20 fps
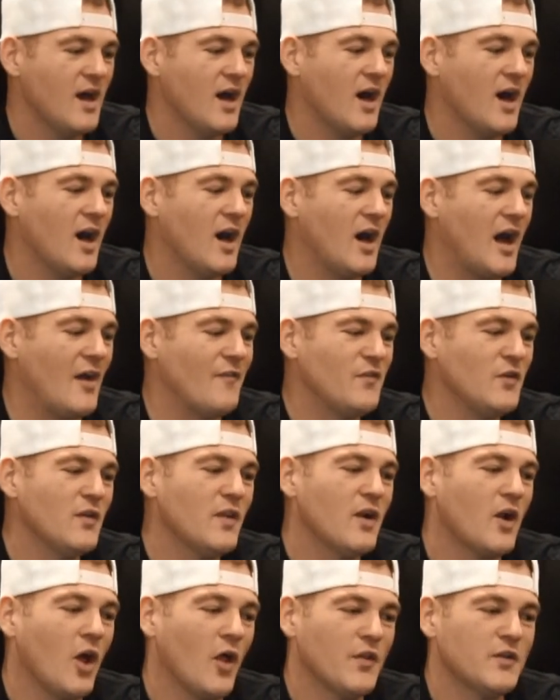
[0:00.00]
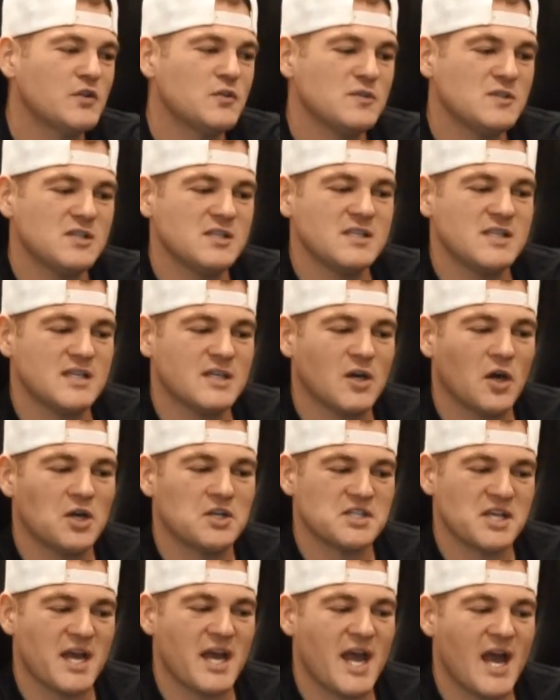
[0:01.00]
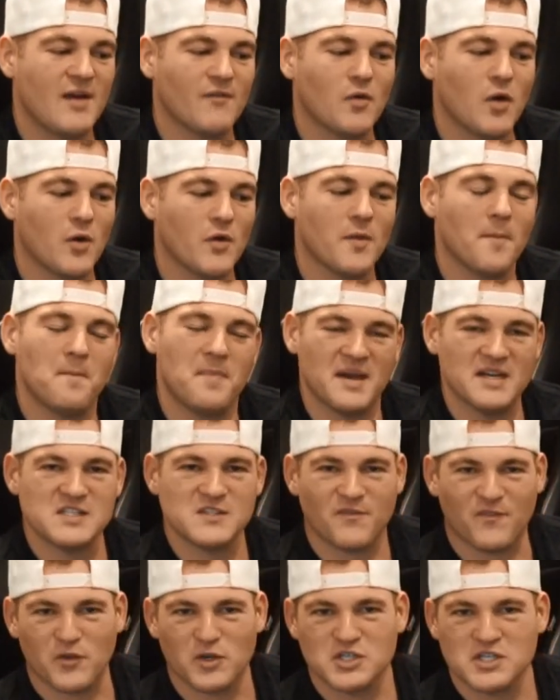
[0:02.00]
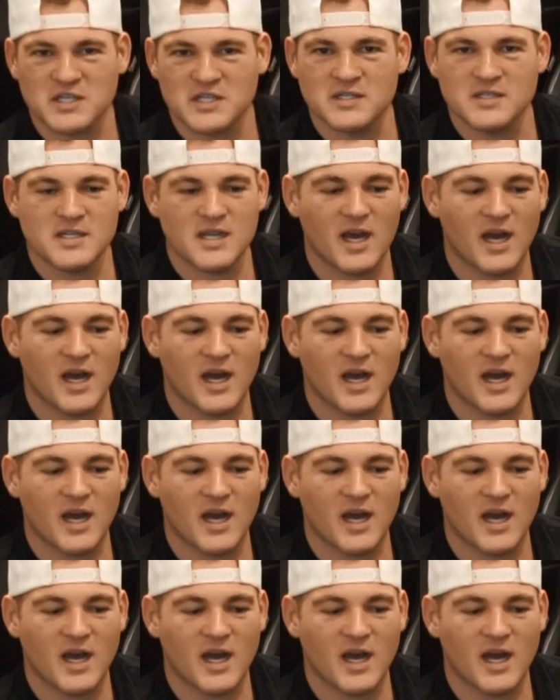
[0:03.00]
I feel that all the 2zz cars I have are the best version.